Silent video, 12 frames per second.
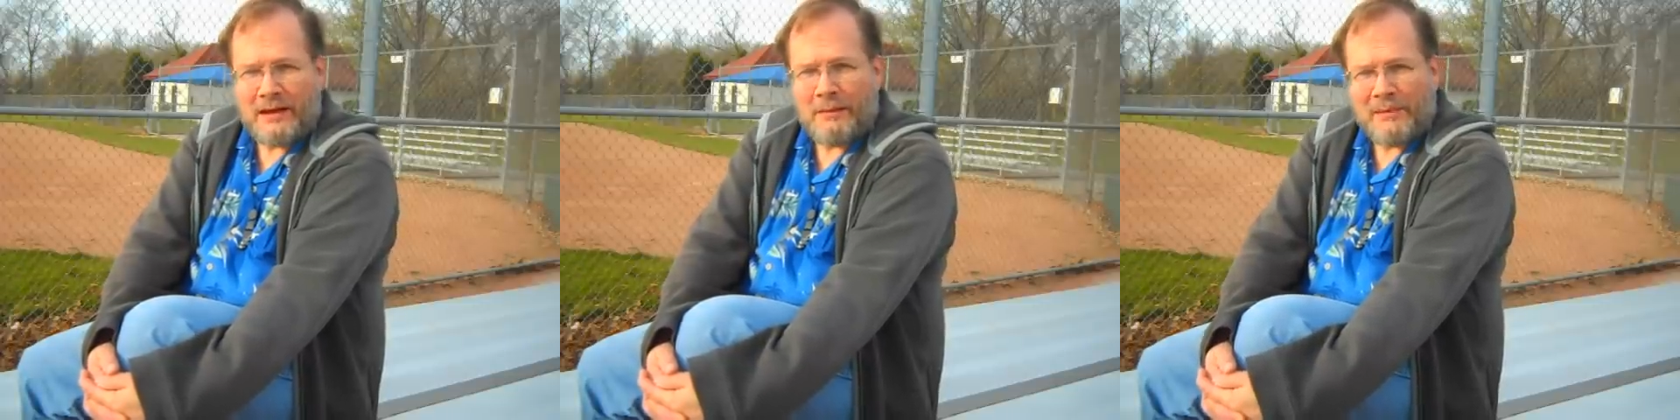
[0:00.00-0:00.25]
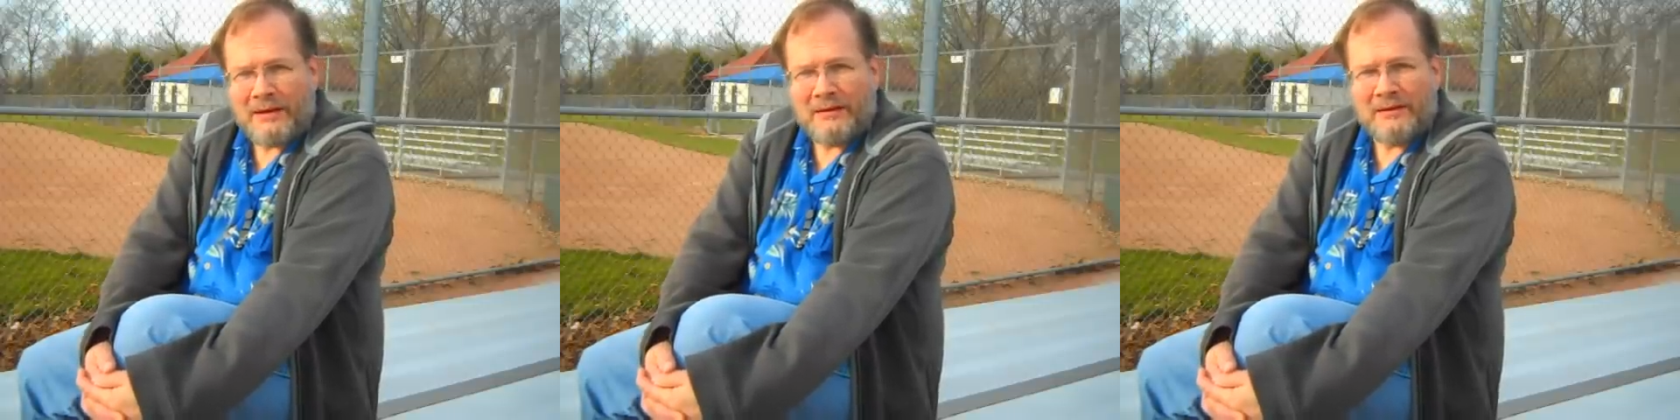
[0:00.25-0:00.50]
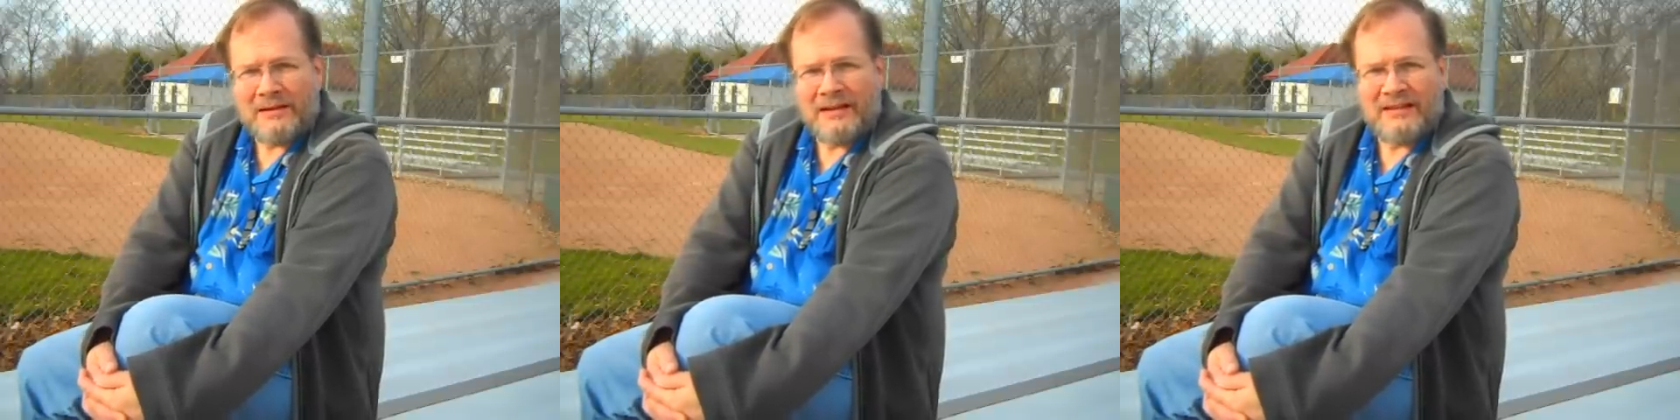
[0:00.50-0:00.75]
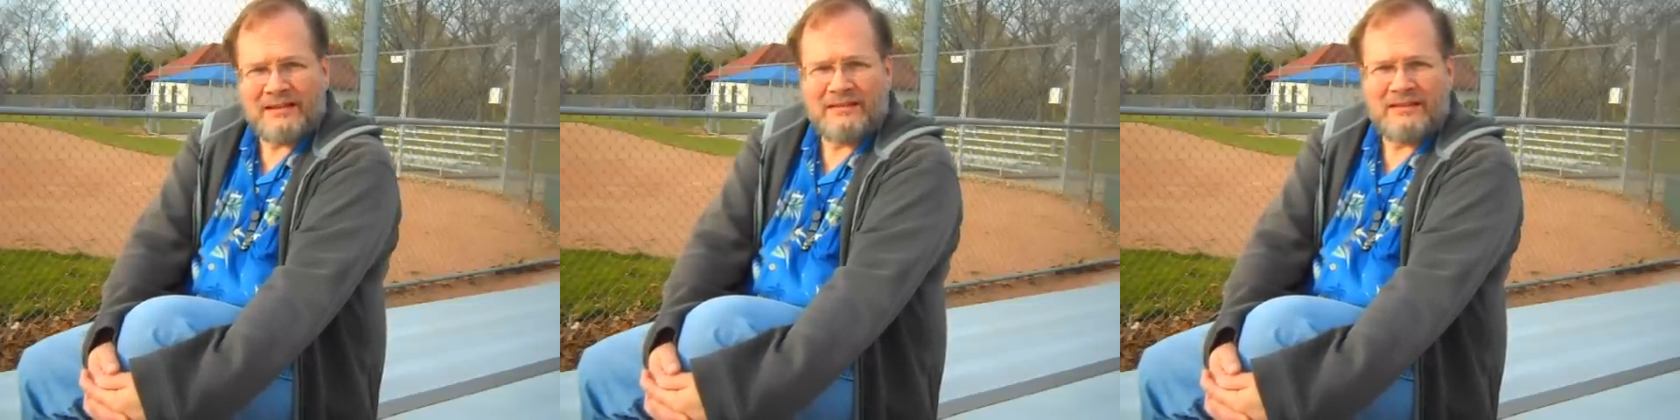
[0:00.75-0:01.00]

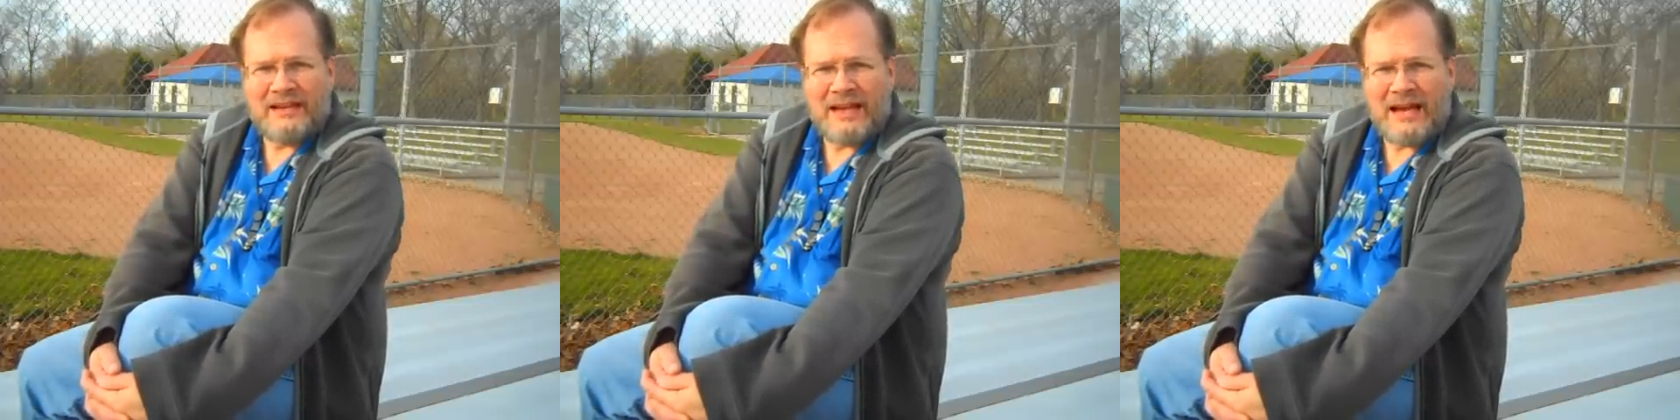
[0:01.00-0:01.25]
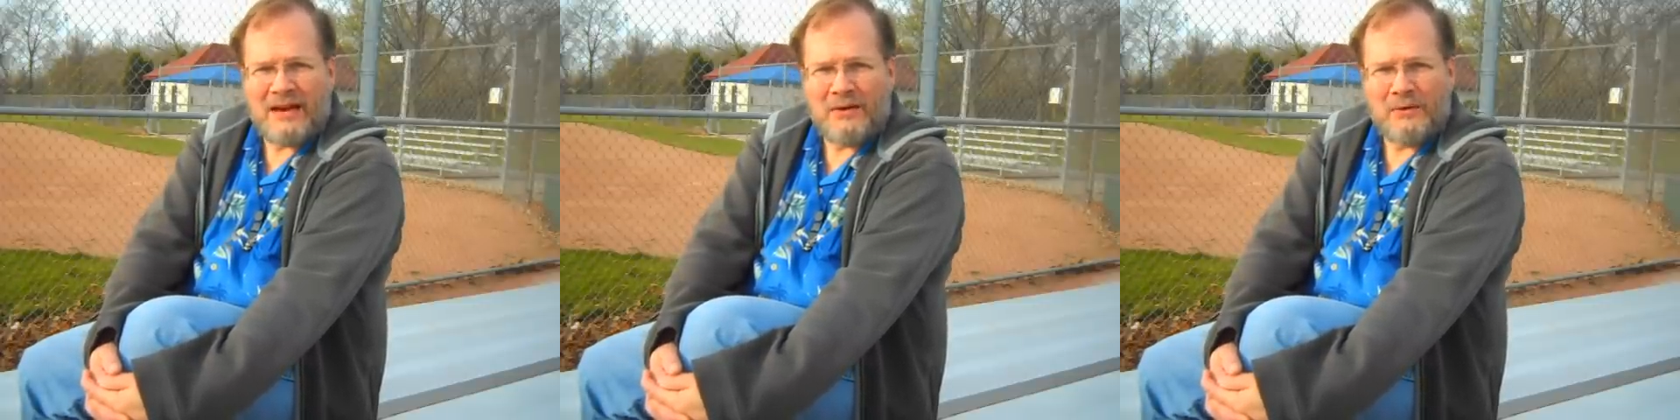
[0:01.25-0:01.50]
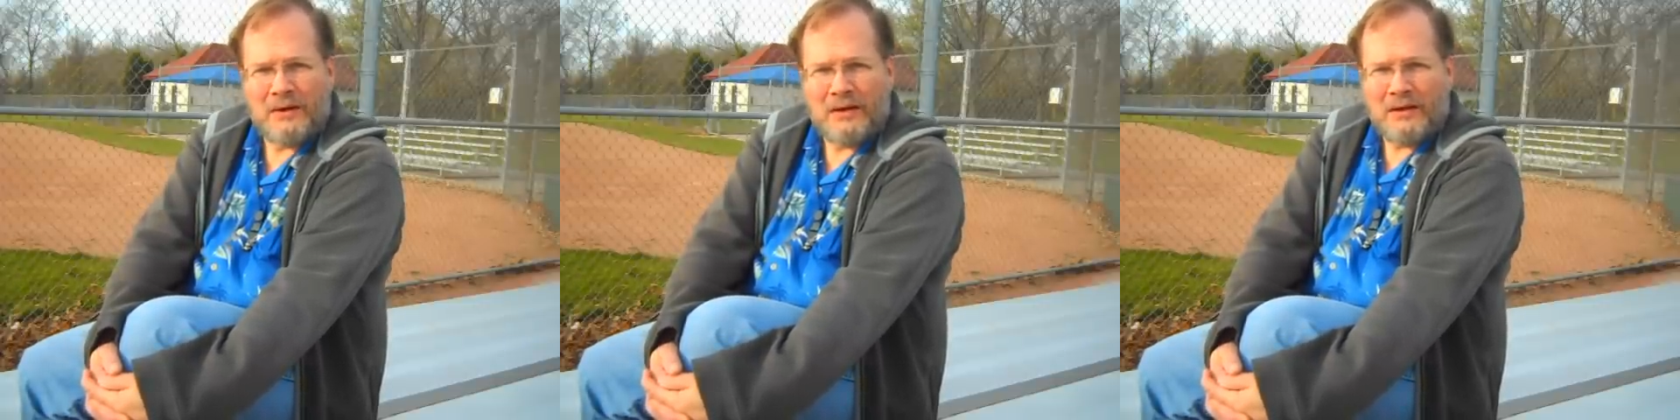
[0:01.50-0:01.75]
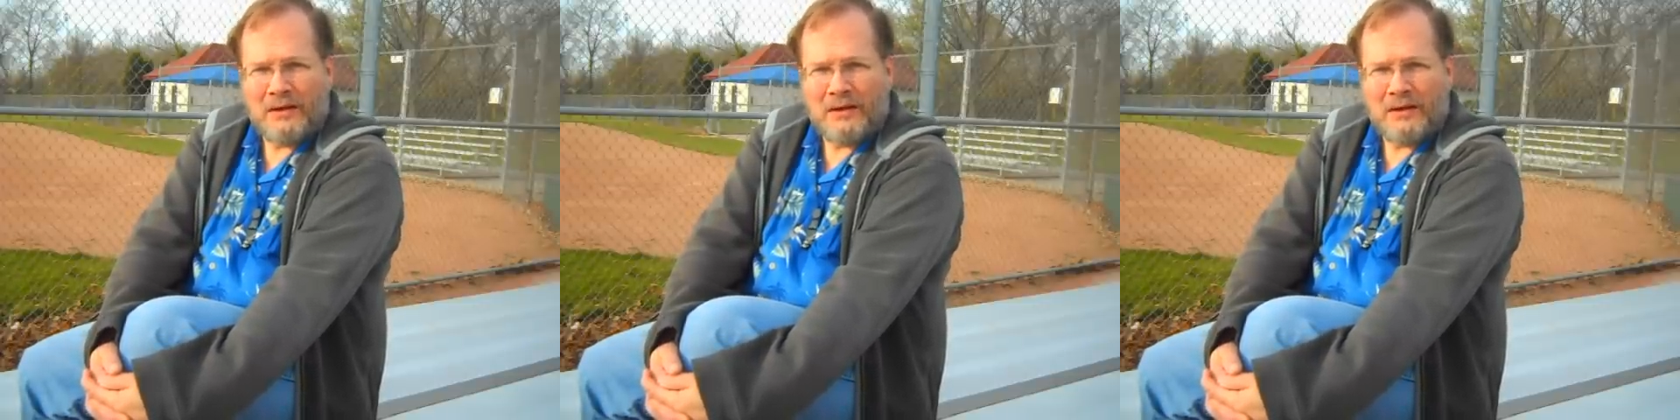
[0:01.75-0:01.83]
America is now